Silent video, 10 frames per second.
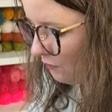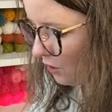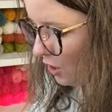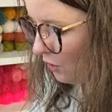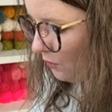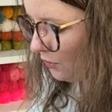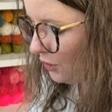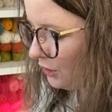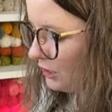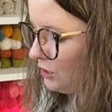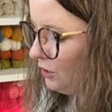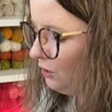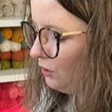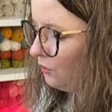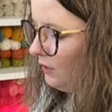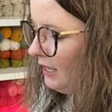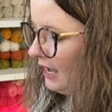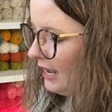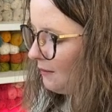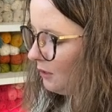row thirty-two,
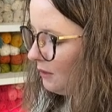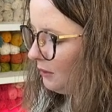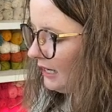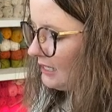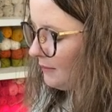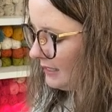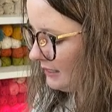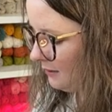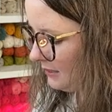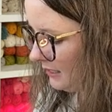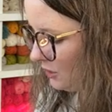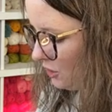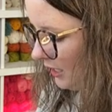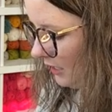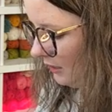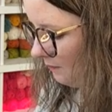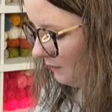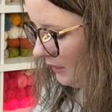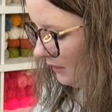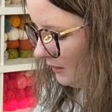and I'm going to place my slip stitch there.
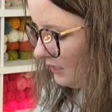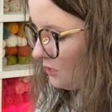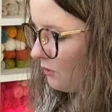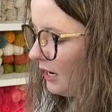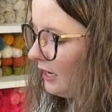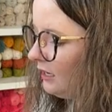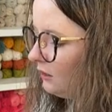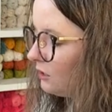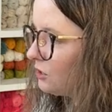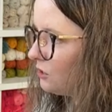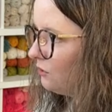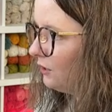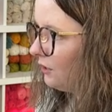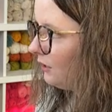This gray looks so good on